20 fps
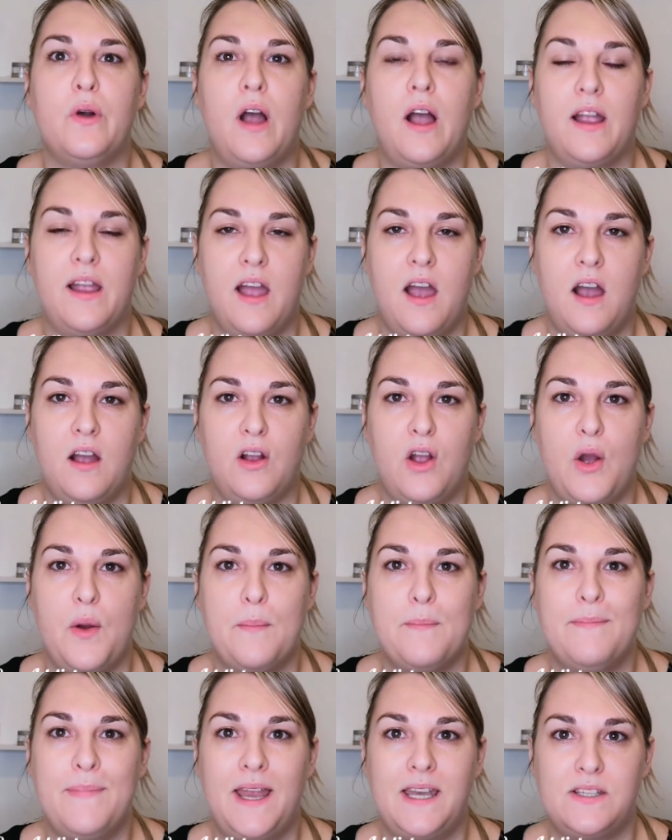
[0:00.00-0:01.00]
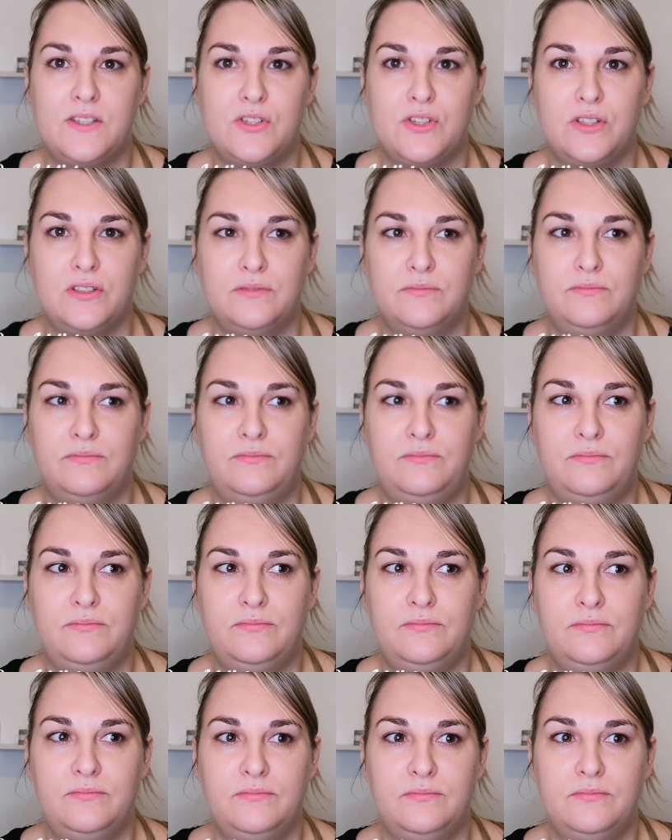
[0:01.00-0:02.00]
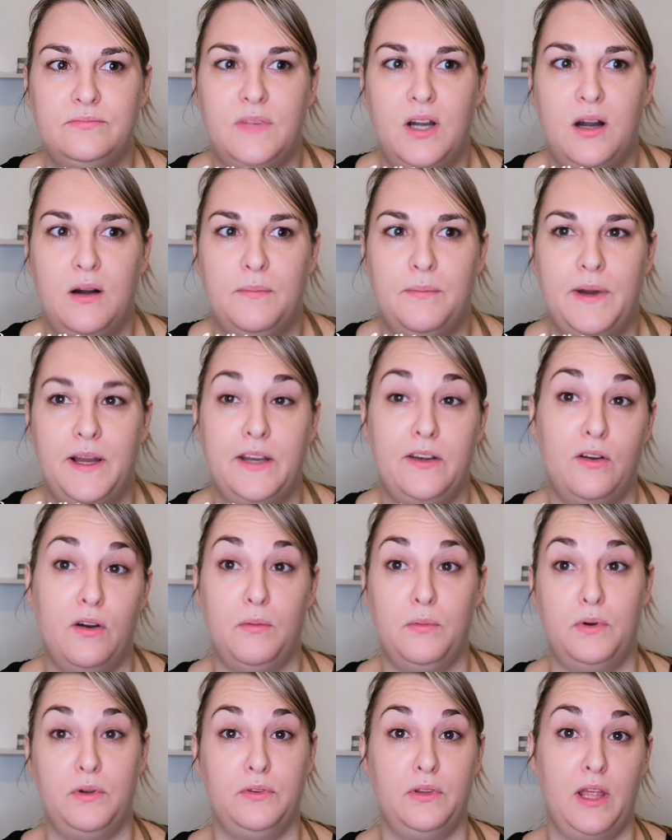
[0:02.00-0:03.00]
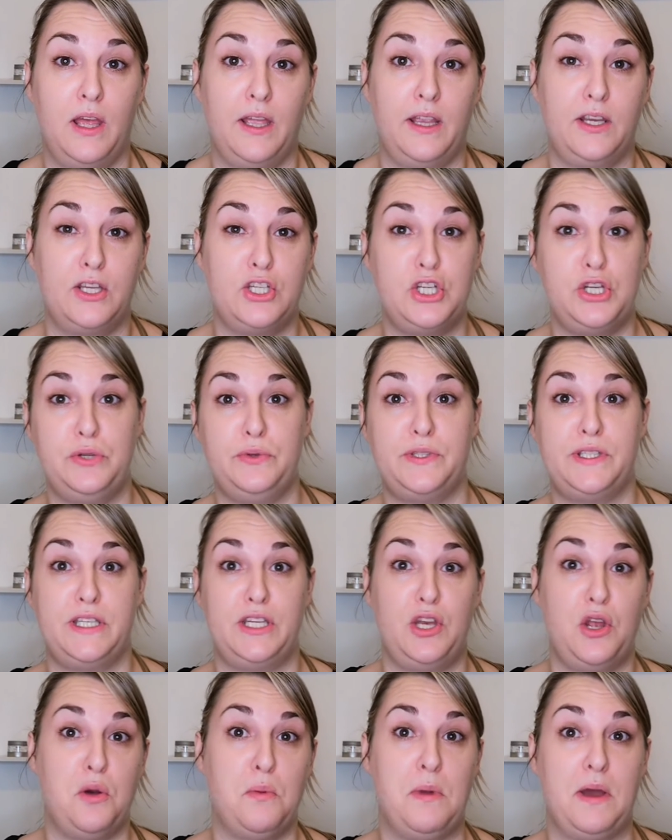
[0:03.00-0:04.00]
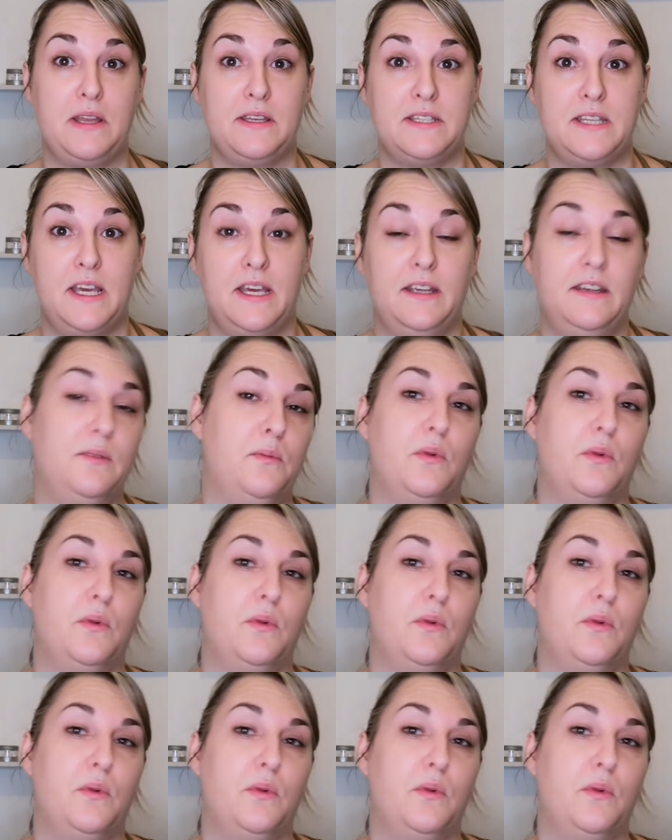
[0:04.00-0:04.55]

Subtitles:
I can't go mental on my normal Tuesday, no Monday.